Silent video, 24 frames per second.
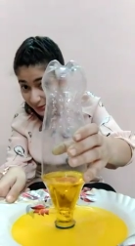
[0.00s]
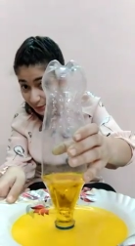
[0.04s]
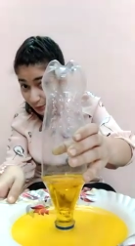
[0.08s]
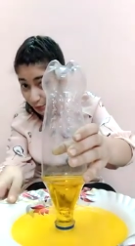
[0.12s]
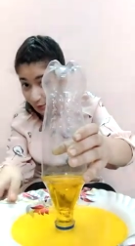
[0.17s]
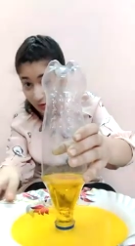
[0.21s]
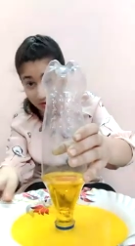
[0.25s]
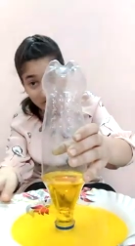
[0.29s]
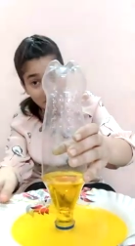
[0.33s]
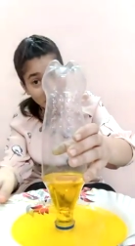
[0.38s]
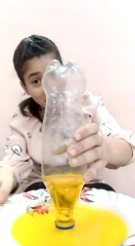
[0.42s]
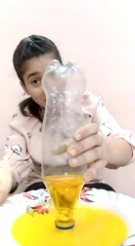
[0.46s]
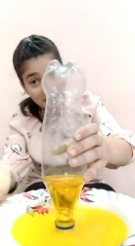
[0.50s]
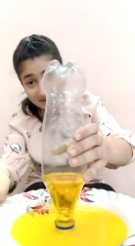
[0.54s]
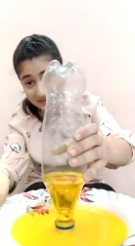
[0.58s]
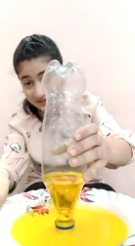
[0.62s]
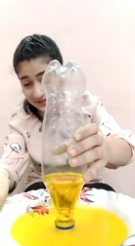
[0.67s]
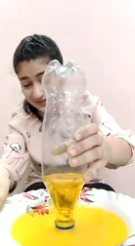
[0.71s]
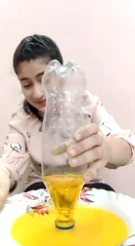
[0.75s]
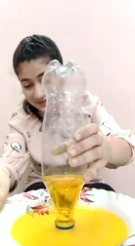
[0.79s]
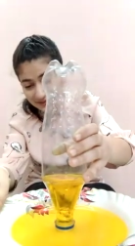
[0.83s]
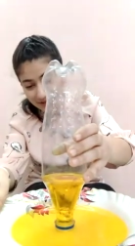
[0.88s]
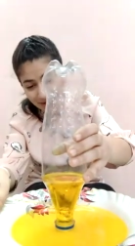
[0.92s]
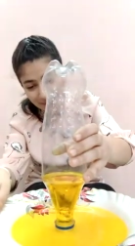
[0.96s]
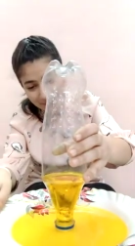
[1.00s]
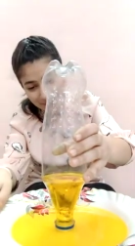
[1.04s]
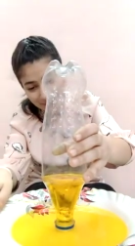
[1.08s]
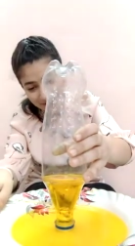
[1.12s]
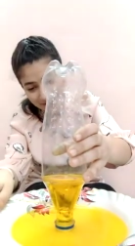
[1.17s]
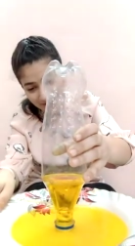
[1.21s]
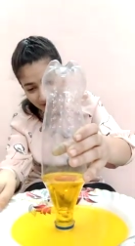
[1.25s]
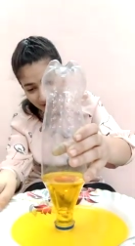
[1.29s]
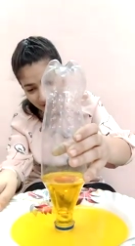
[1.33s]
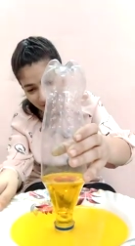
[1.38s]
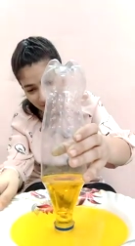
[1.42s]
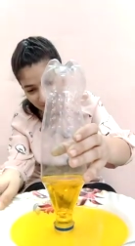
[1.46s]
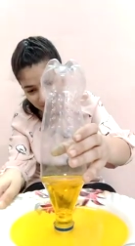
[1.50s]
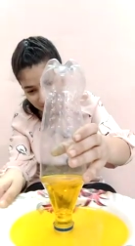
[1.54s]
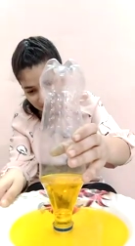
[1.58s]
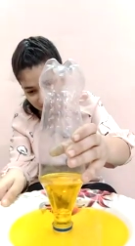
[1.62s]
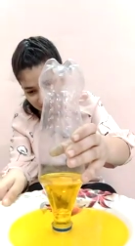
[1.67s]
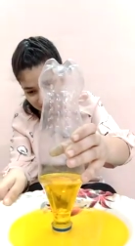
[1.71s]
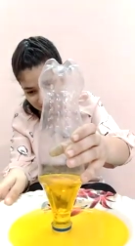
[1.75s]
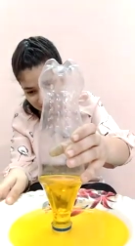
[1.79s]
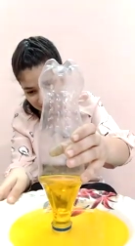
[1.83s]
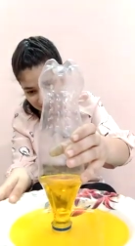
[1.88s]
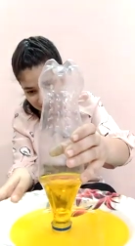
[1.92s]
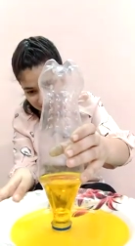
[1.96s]
the water isn't coming
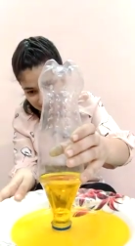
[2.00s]
out.